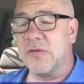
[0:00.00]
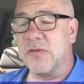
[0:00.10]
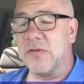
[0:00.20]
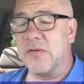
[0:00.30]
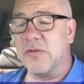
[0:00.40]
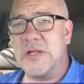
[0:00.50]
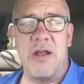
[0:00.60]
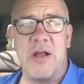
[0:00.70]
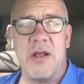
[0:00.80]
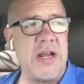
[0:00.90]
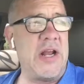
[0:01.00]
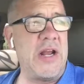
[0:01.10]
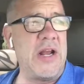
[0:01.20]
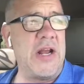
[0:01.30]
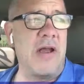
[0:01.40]
and 22nd. I'm probably going
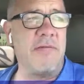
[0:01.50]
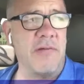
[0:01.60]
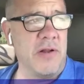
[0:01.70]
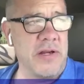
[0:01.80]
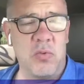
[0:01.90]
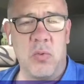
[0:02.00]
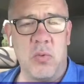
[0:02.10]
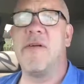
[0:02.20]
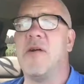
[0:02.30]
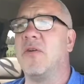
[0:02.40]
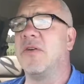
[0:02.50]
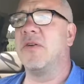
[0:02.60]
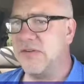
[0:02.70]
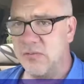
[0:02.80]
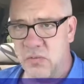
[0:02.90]
to be live for like 12 hours
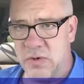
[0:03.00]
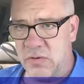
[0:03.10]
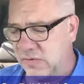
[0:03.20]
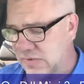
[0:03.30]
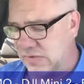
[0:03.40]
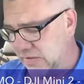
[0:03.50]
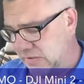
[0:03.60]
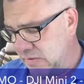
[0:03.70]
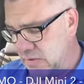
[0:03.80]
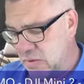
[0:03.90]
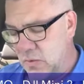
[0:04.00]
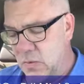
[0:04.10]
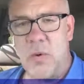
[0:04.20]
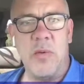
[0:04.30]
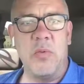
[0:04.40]
each one of those days.
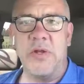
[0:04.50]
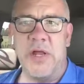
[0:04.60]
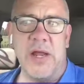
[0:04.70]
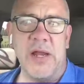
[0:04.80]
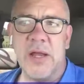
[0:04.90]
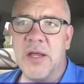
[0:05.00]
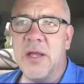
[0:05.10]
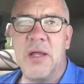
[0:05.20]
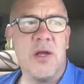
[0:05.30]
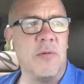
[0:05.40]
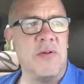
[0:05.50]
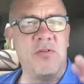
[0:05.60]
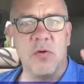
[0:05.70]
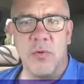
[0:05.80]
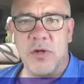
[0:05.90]
Why wouldn't I? Going to be
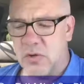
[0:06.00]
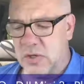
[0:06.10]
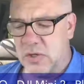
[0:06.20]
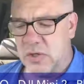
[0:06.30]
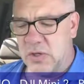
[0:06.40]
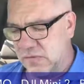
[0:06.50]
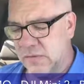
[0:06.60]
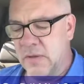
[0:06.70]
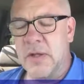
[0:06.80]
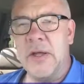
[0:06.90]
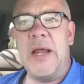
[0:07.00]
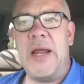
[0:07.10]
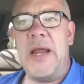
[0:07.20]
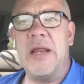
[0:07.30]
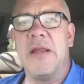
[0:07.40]
so many great deals.
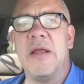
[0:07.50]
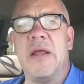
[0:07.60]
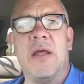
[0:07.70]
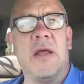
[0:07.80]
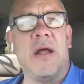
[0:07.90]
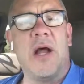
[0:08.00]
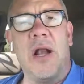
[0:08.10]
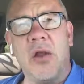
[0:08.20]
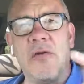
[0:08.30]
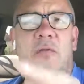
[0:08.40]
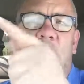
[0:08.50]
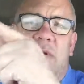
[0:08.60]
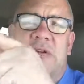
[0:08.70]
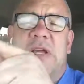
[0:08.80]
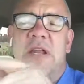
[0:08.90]
And I look
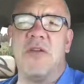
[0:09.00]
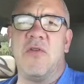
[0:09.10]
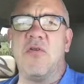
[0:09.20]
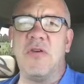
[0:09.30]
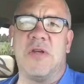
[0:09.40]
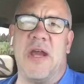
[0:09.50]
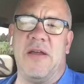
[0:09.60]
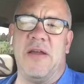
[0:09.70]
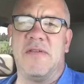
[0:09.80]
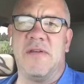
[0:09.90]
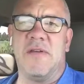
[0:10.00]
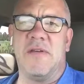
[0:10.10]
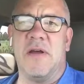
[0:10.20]
forward to getting to know you guys.